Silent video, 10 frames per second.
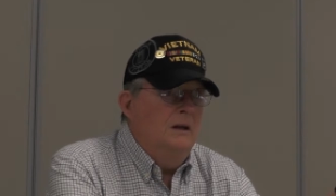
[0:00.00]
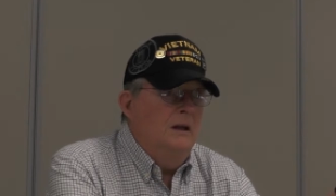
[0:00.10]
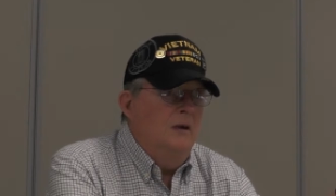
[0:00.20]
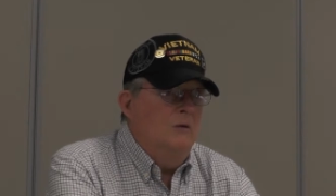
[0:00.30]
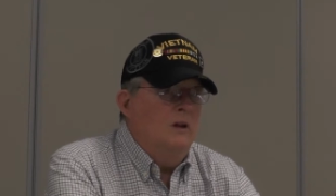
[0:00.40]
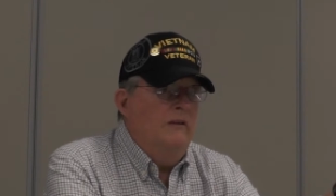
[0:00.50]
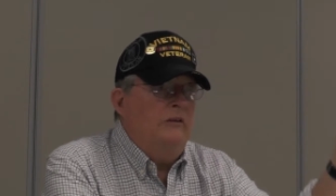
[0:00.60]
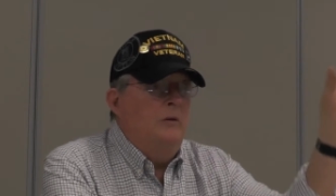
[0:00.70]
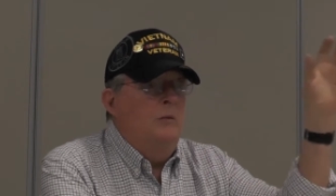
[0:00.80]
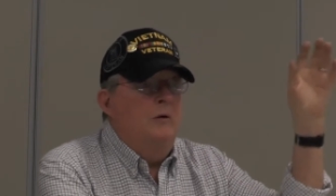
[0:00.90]
They were
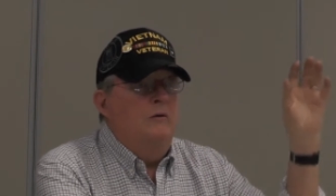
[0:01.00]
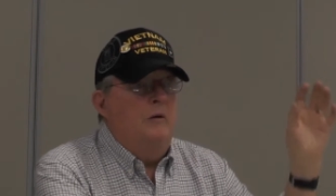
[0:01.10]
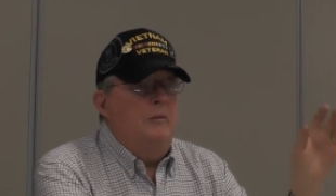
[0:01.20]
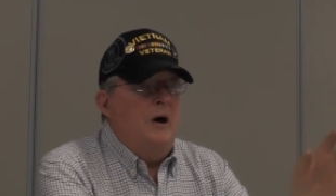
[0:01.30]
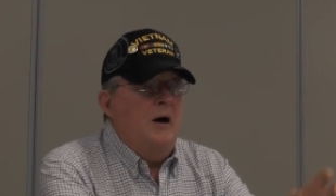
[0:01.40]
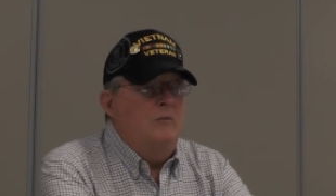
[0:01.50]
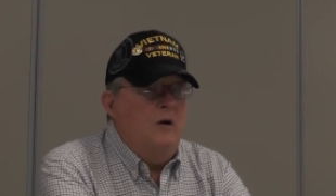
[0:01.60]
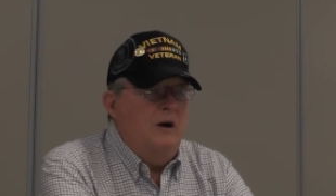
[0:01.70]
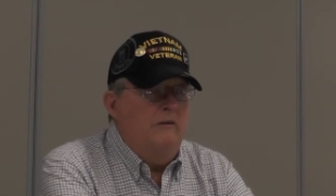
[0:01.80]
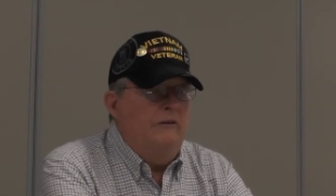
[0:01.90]
lifting him over a barbed
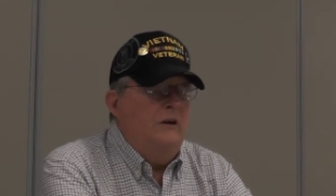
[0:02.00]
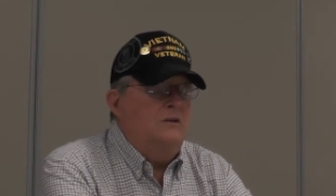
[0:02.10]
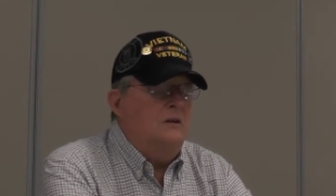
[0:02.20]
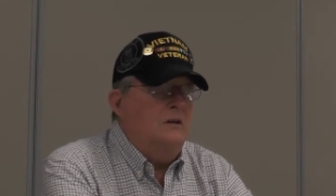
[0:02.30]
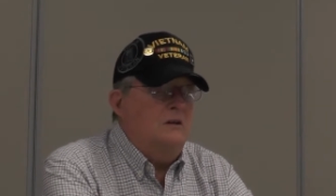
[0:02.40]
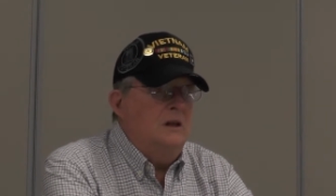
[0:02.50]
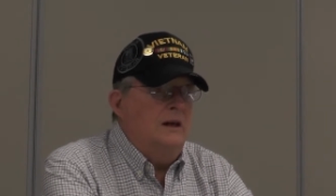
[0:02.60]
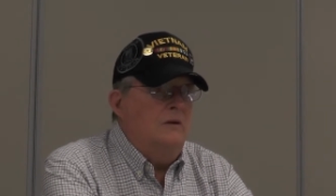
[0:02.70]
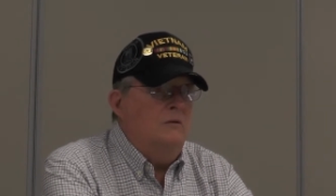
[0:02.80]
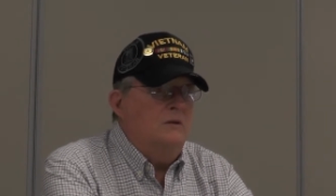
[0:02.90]
wire fence, and his
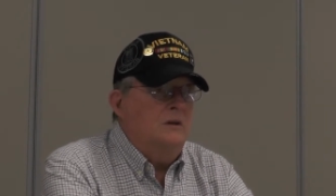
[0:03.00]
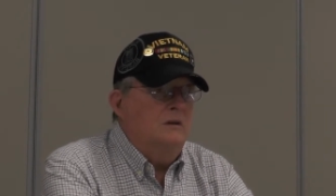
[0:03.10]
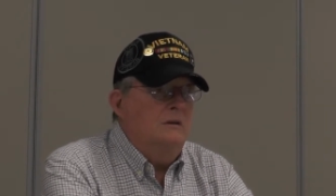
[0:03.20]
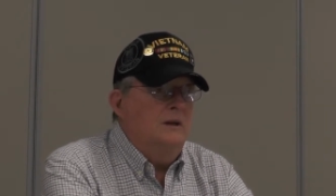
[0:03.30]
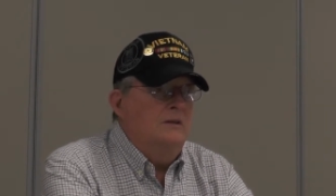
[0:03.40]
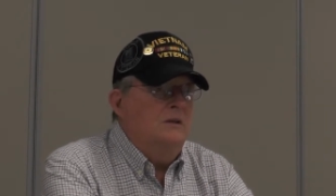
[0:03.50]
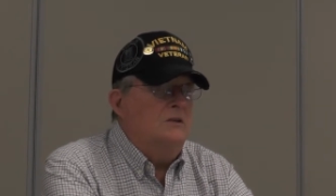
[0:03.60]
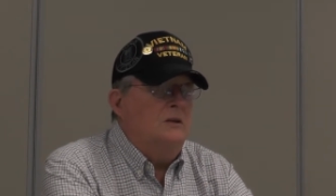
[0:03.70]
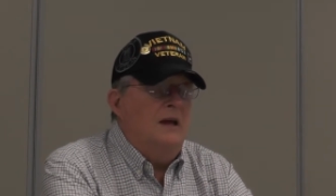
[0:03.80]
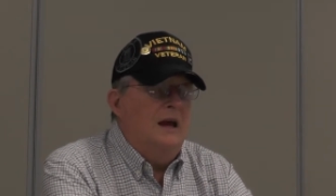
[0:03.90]
leg was
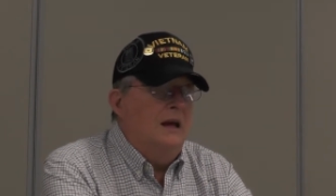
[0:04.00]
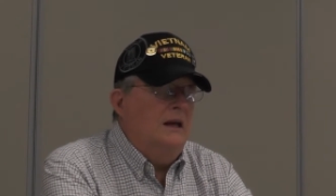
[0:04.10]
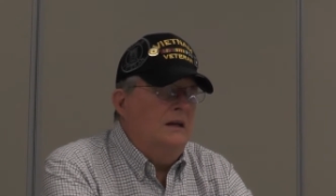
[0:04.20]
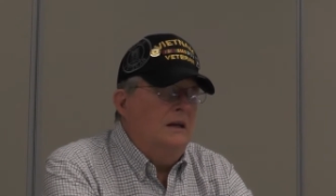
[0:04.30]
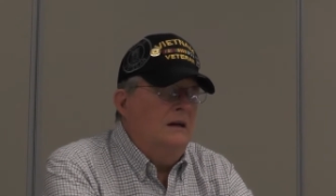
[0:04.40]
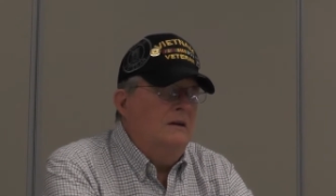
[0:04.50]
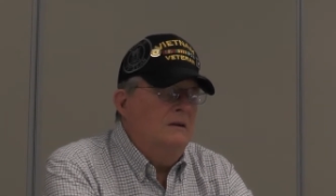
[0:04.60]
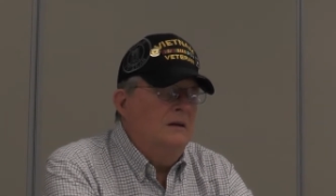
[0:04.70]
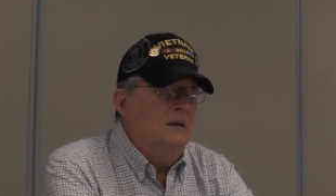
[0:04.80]
just hanging there,